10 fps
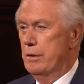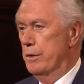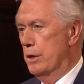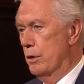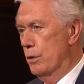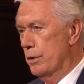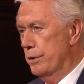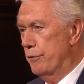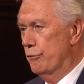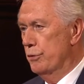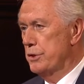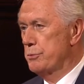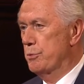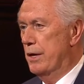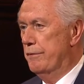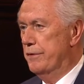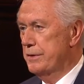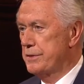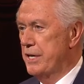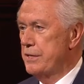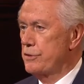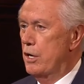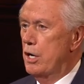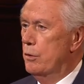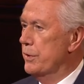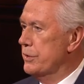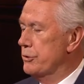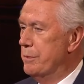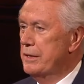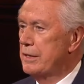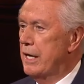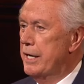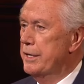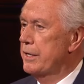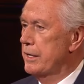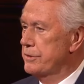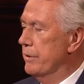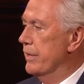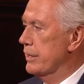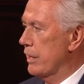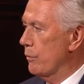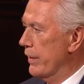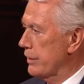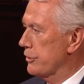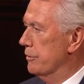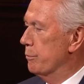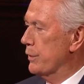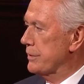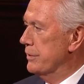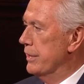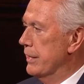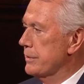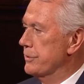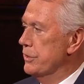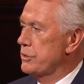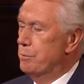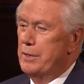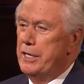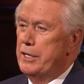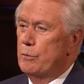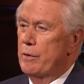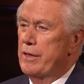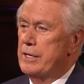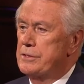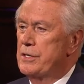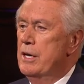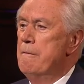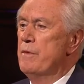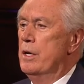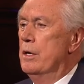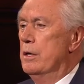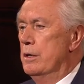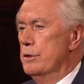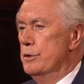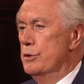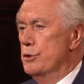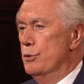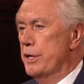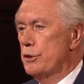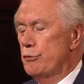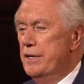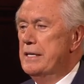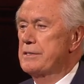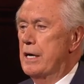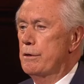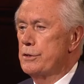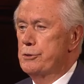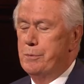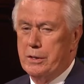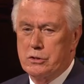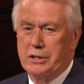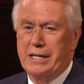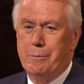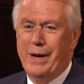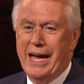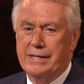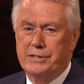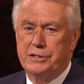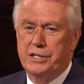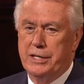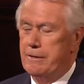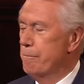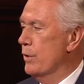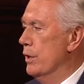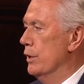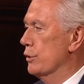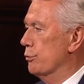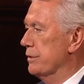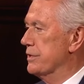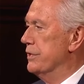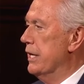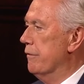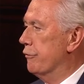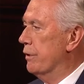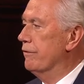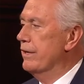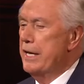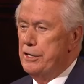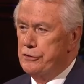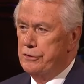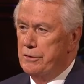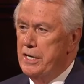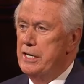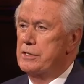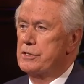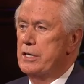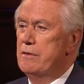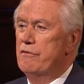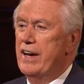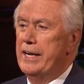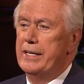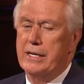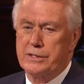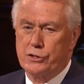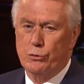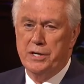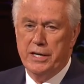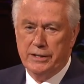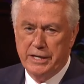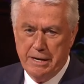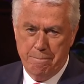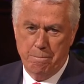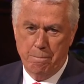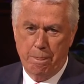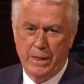The Lord, through his prophets, has always been guiding us in that direction. President Nelson is pleading with us to increase our spiritual capacity to receive revelation. He is inviting us to hear him.